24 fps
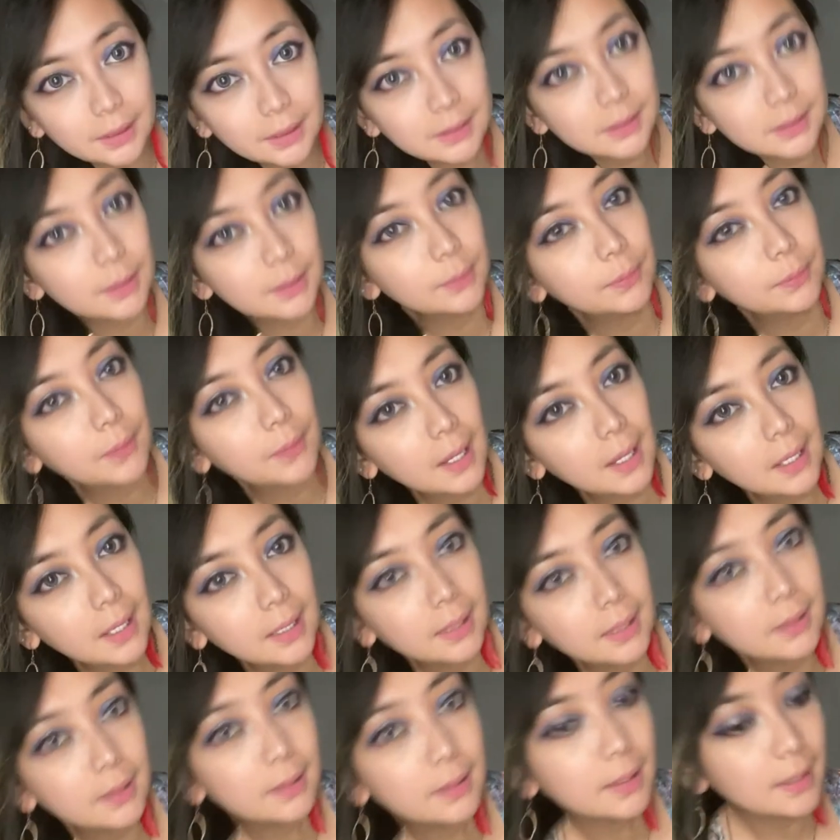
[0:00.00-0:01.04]
to
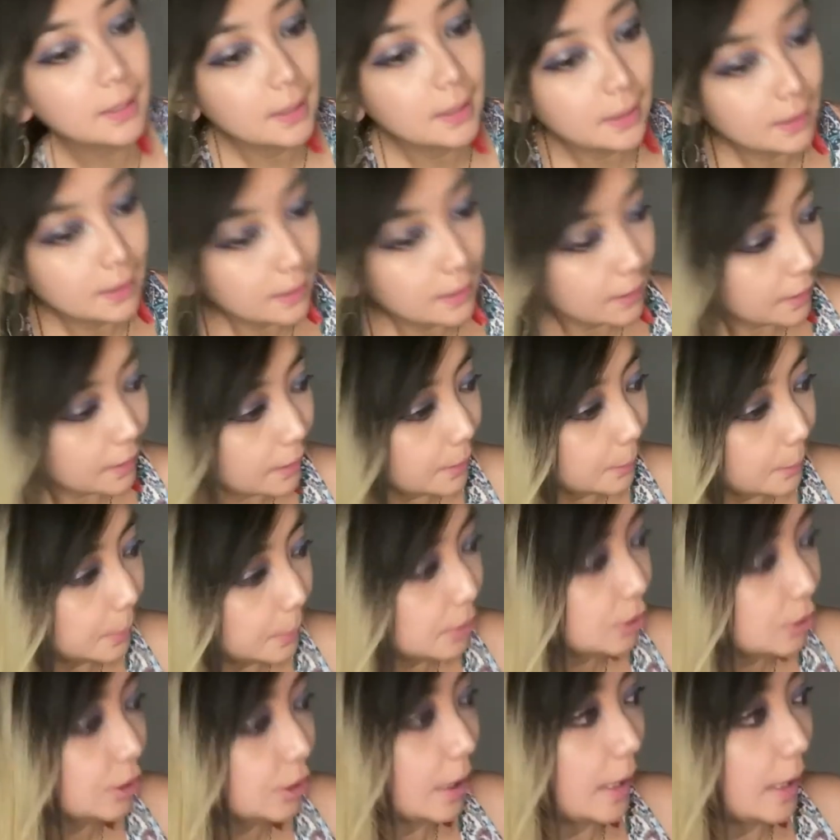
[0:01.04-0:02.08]
find a
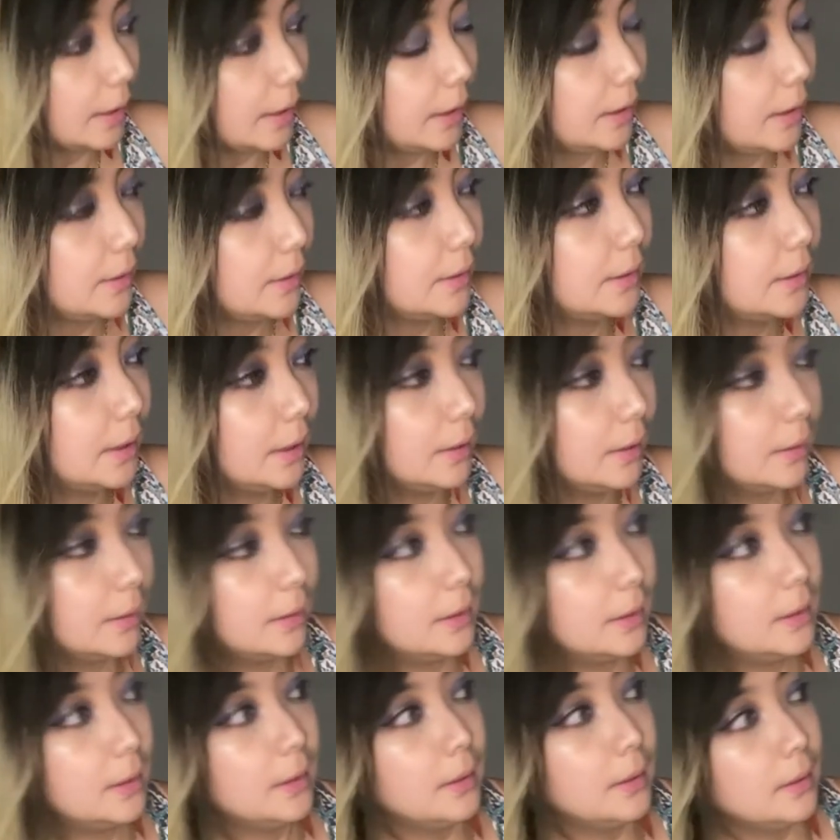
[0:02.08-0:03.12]
jacket
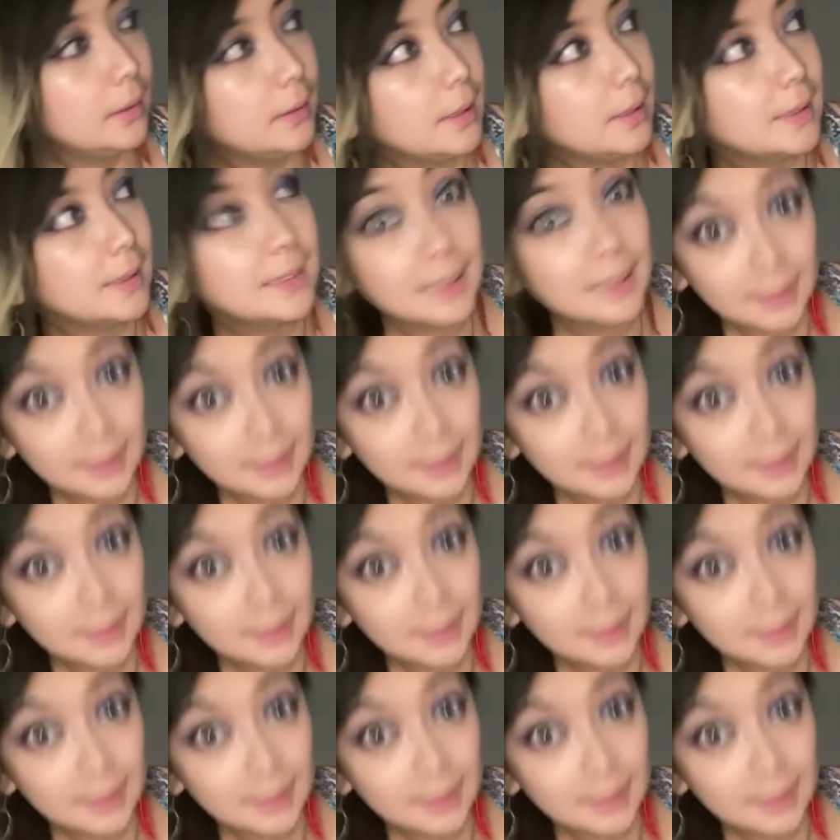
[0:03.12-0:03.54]
that's like